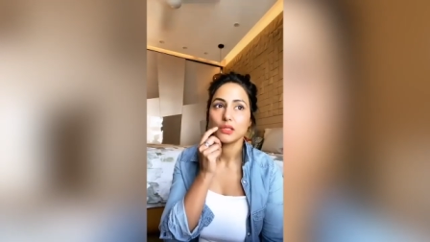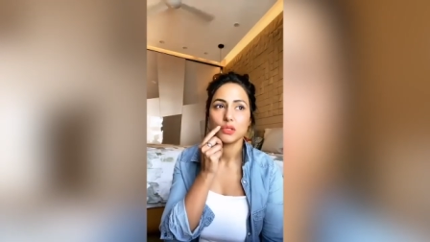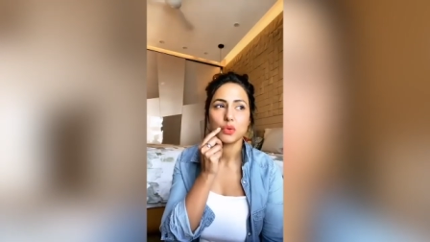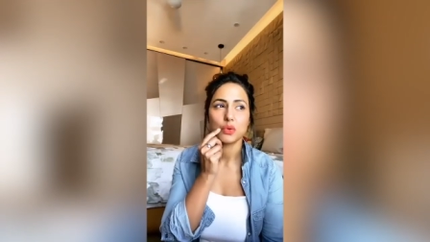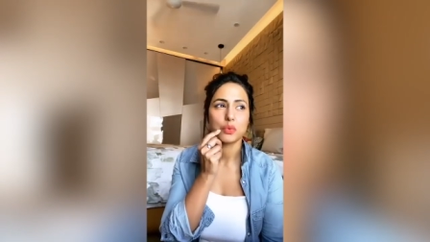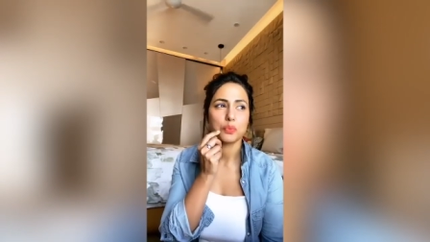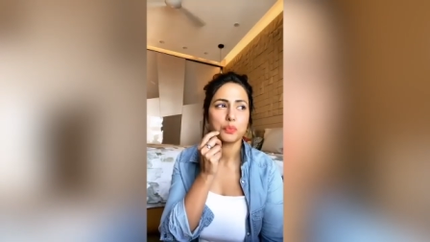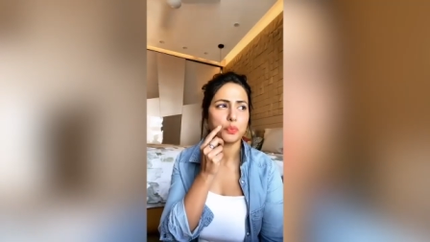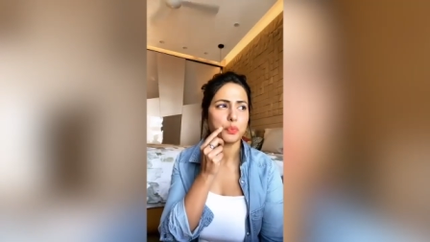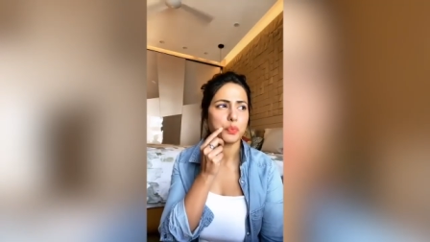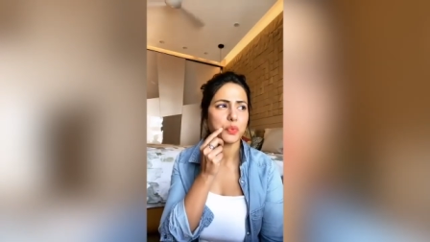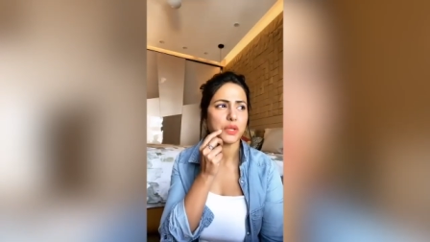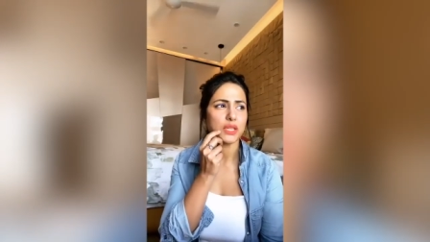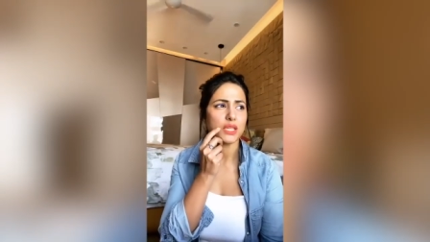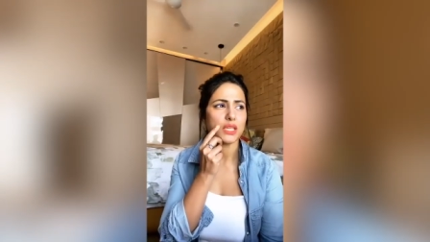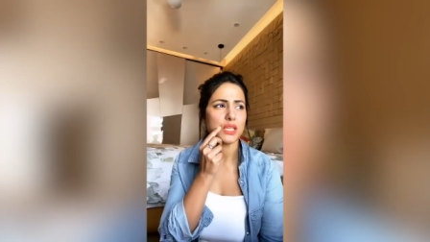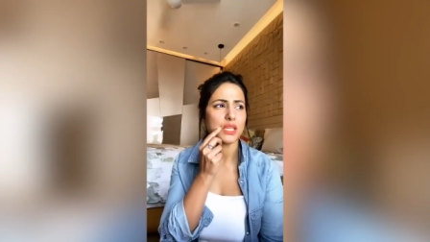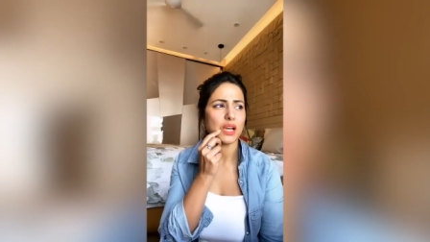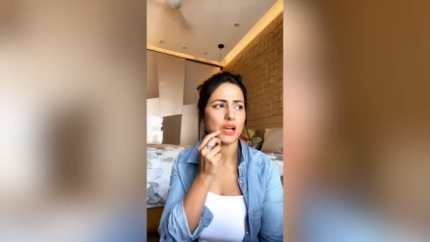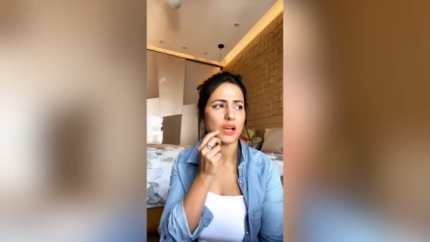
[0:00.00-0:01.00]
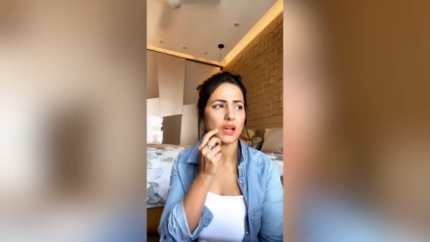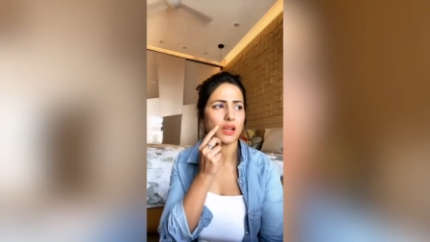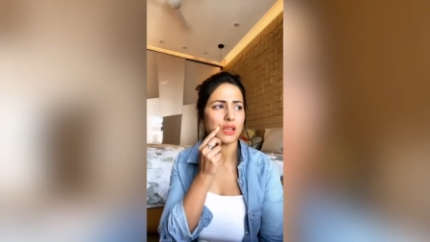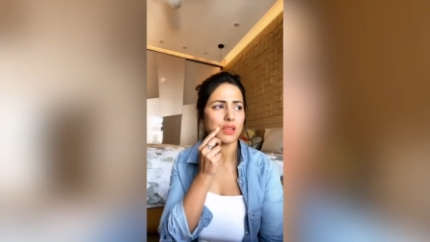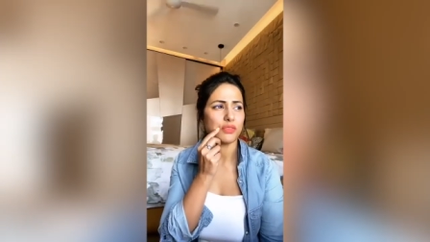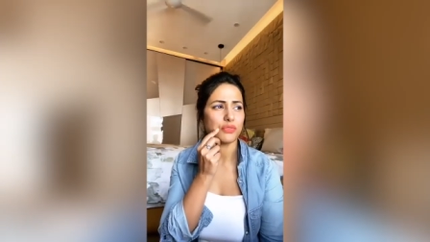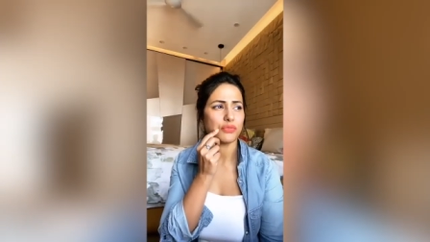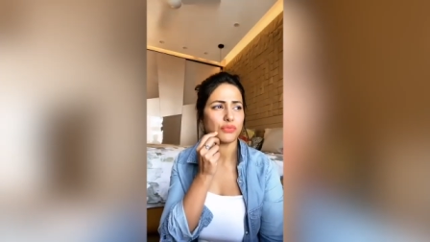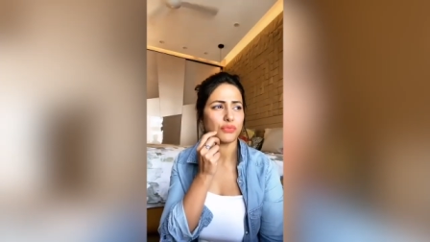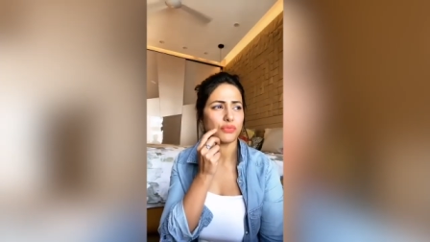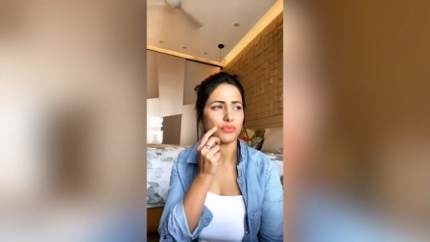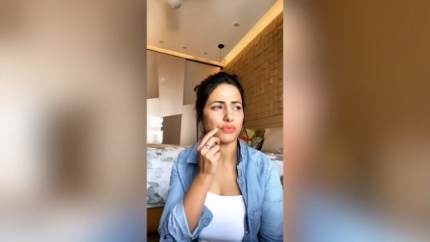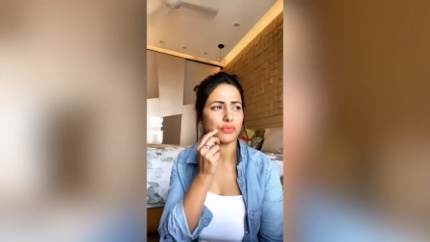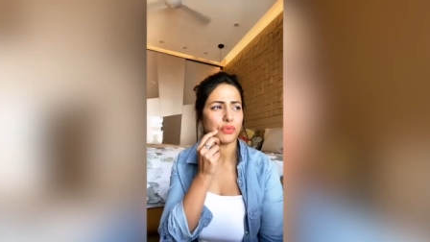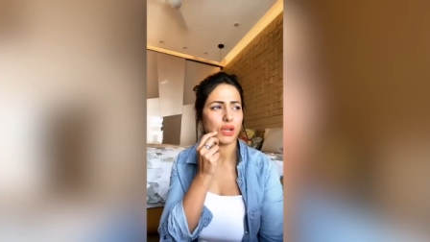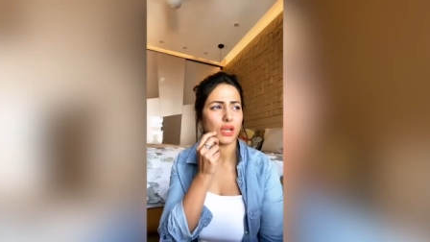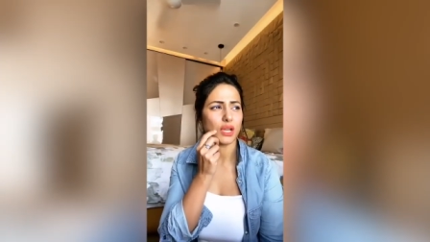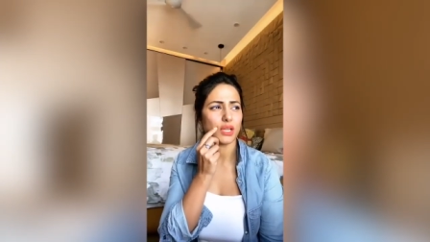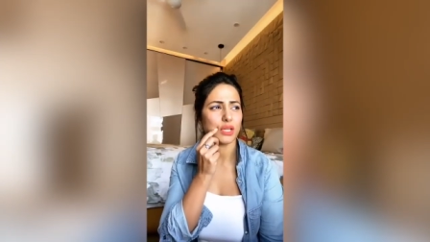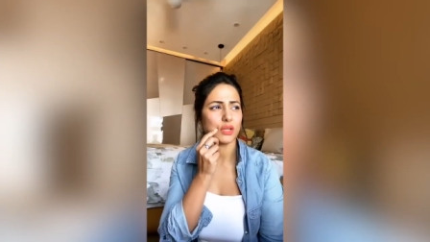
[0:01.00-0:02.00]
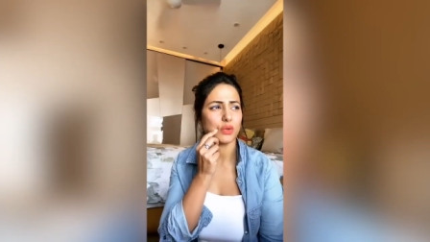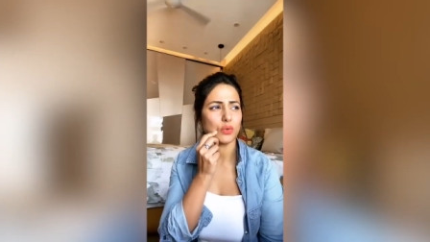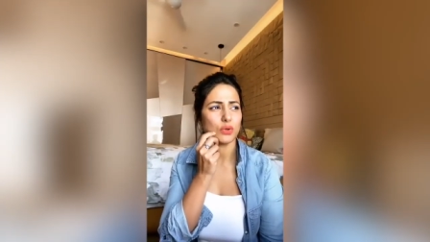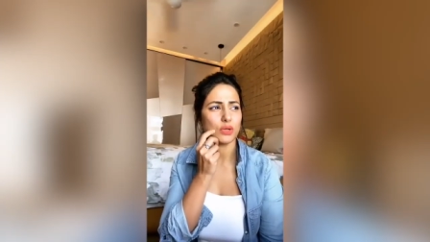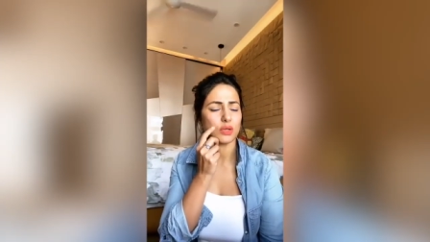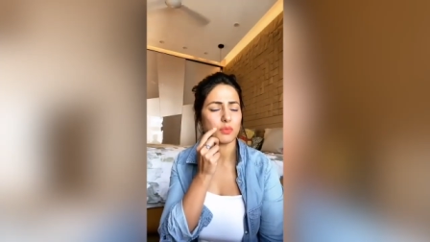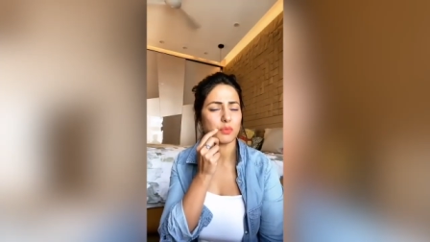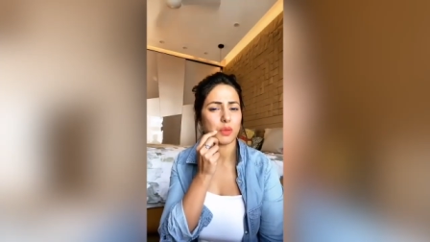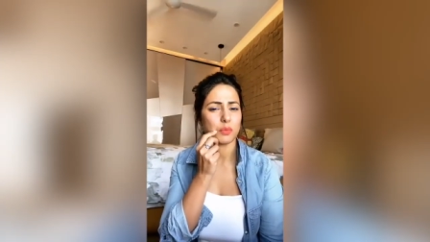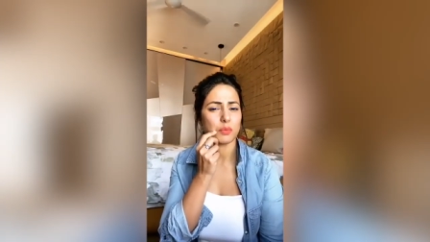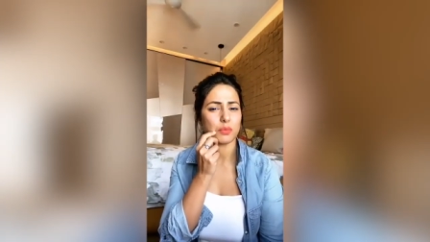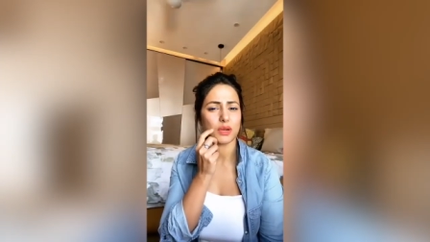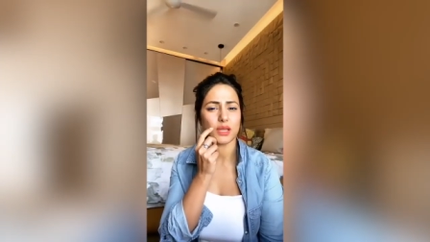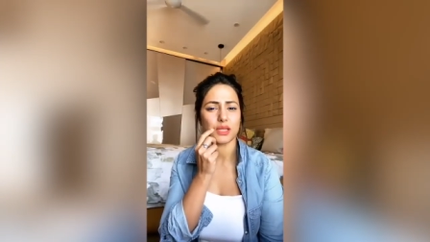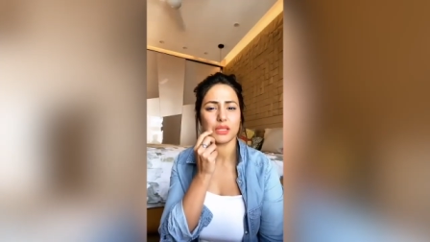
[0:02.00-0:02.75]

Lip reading: So I don't remember,